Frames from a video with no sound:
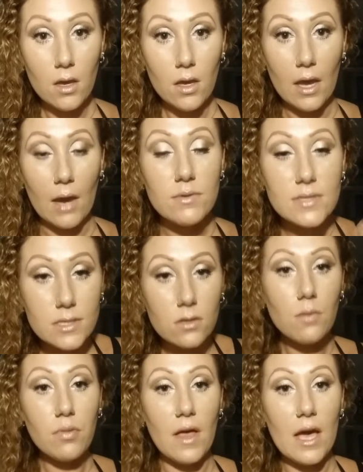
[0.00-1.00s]
I would still
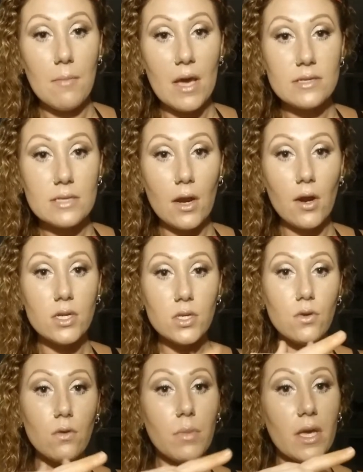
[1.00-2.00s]
apply mascara to
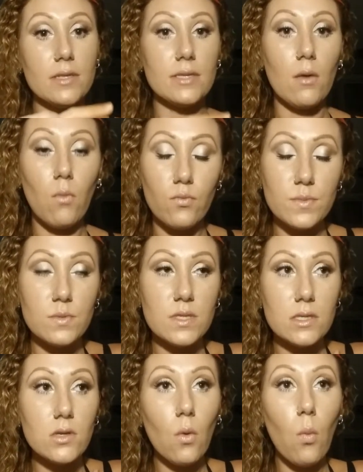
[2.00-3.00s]
them because I
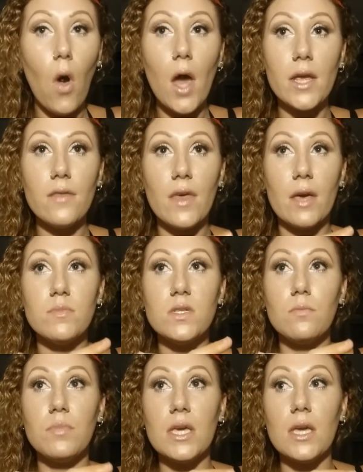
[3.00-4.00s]
still wanted them
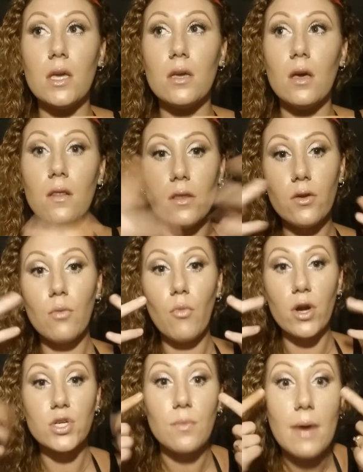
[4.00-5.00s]
to be a little
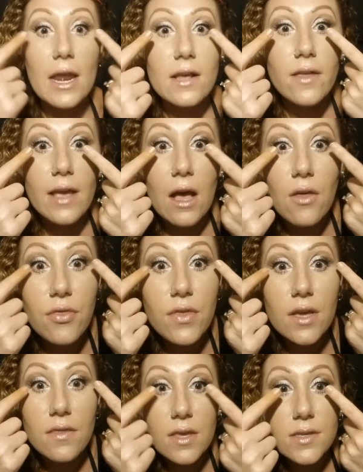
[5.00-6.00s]
more dramatic, like how
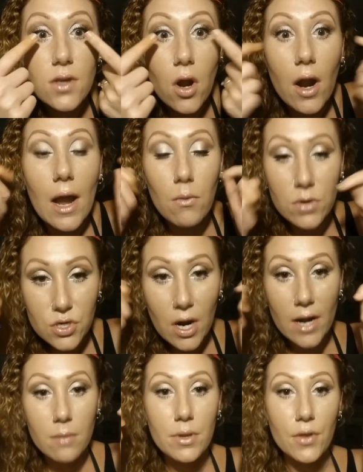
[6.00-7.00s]
thick these are. I would
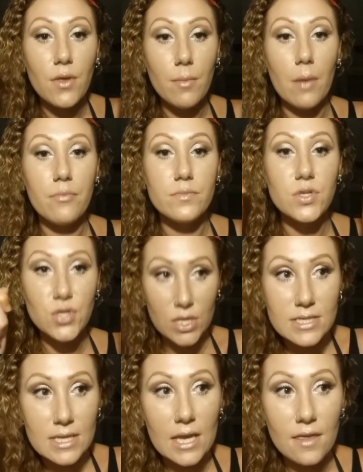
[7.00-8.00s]
try to build them up
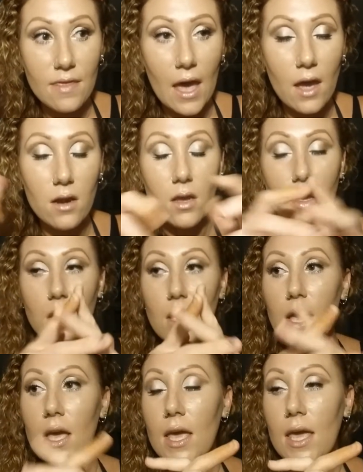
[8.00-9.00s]
just like that.
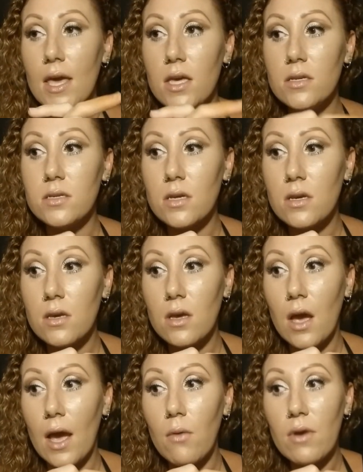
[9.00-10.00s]
And
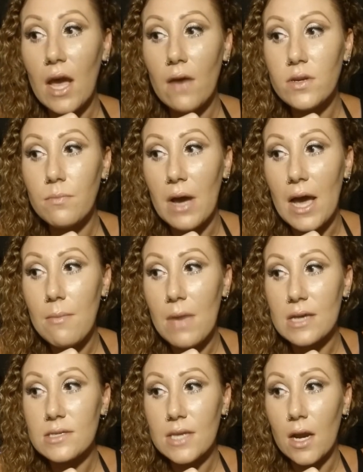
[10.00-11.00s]
I would have to buy
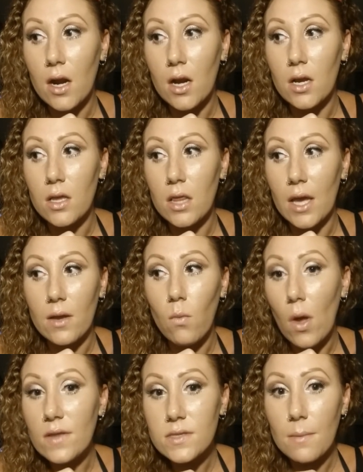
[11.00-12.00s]
mascara like
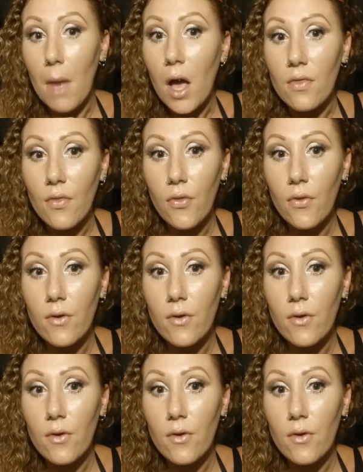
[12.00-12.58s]
once a month.